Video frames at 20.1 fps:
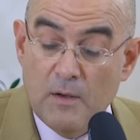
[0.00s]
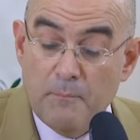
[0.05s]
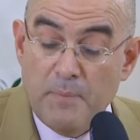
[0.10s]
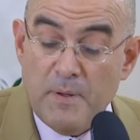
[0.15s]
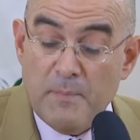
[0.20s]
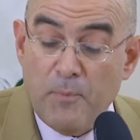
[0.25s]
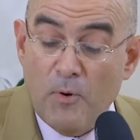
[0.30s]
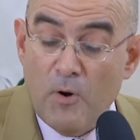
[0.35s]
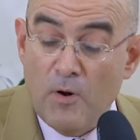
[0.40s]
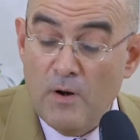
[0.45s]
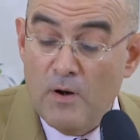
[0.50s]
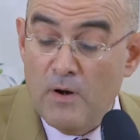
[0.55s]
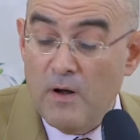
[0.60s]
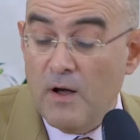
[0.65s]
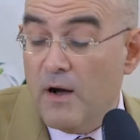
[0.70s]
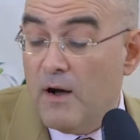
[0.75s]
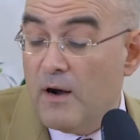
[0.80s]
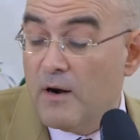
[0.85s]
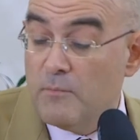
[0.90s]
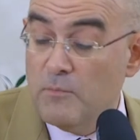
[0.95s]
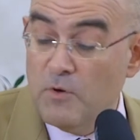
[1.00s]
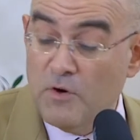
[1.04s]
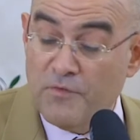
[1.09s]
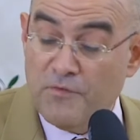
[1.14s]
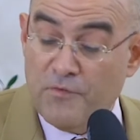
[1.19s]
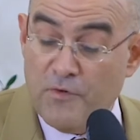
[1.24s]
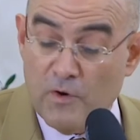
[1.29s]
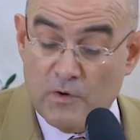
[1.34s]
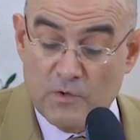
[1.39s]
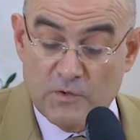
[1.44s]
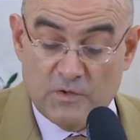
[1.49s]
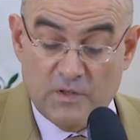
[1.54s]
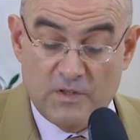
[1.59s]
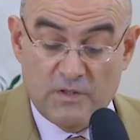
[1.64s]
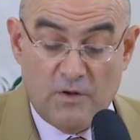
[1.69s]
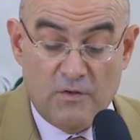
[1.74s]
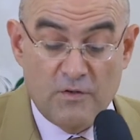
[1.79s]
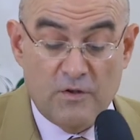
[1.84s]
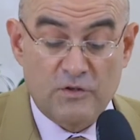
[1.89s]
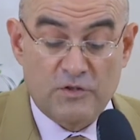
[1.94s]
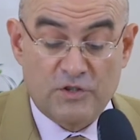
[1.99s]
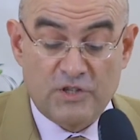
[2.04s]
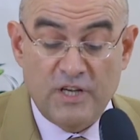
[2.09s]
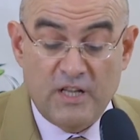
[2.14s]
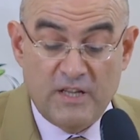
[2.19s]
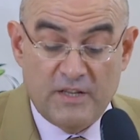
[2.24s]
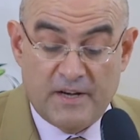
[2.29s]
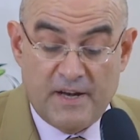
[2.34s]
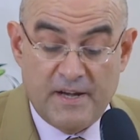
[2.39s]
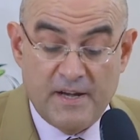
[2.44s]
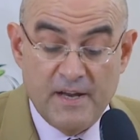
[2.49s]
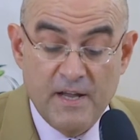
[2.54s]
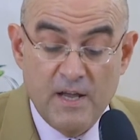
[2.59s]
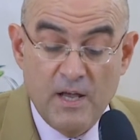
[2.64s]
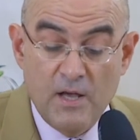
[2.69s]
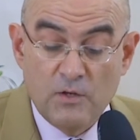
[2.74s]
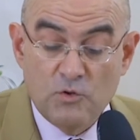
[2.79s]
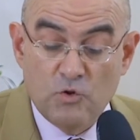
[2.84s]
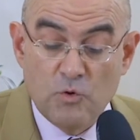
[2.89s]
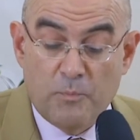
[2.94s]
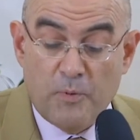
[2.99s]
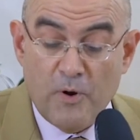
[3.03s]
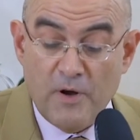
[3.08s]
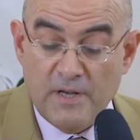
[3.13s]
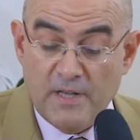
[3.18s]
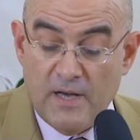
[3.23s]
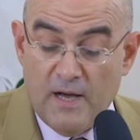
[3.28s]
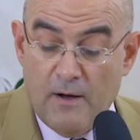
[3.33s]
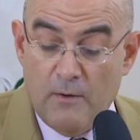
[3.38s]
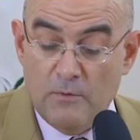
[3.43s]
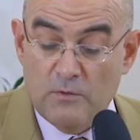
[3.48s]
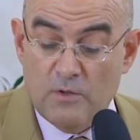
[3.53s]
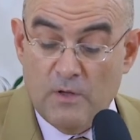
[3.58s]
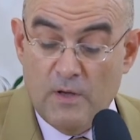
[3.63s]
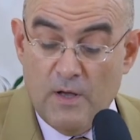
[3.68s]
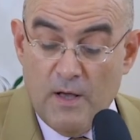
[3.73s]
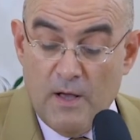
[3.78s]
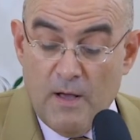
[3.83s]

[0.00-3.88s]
People are more focused on their children to point out